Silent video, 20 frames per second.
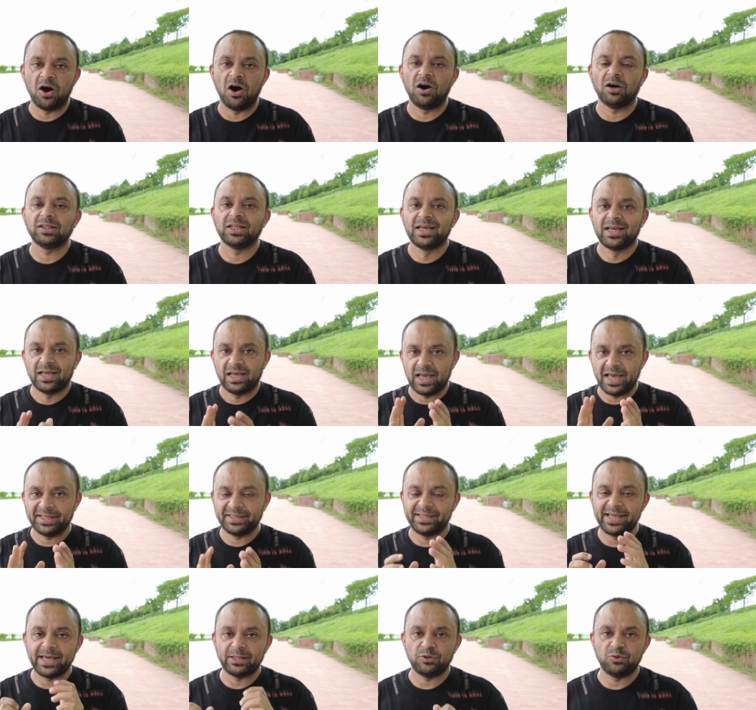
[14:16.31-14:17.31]
on,
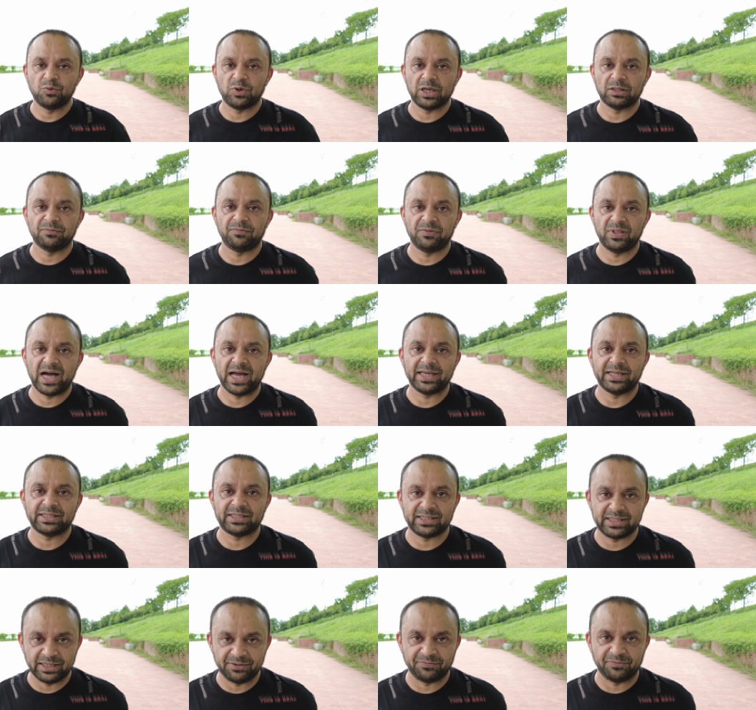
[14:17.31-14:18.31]
and then you can fly it
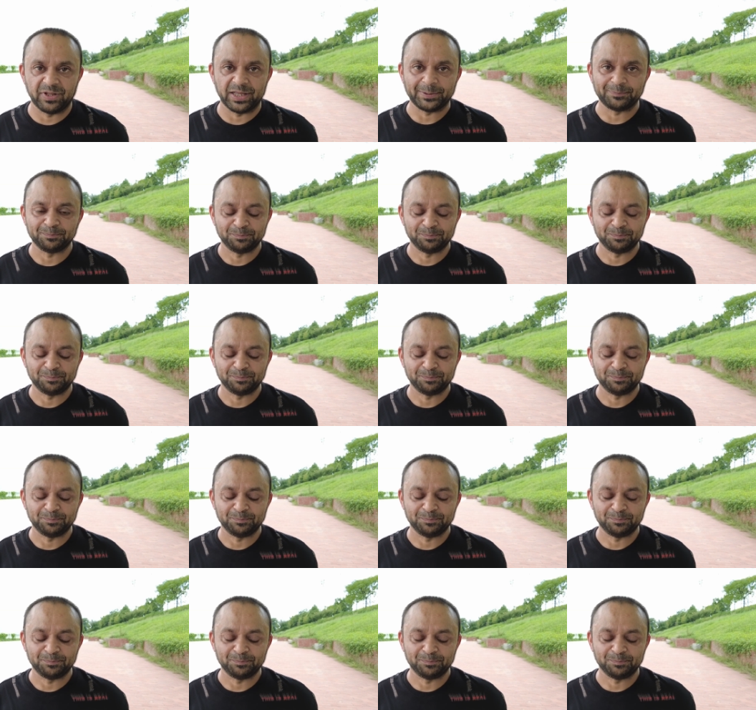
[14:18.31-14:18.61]
safely.